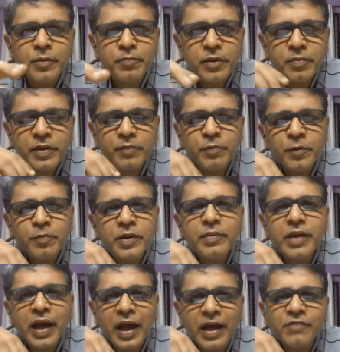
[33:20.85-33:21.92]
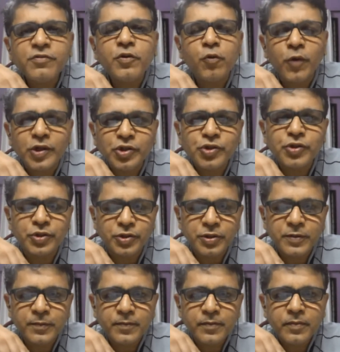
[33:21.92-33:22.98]
People may have
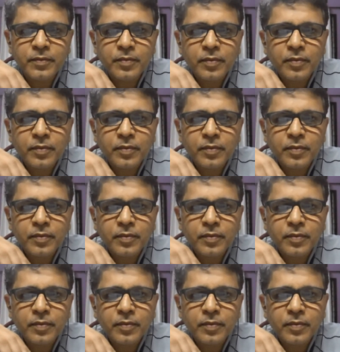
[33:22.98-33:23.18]
questions.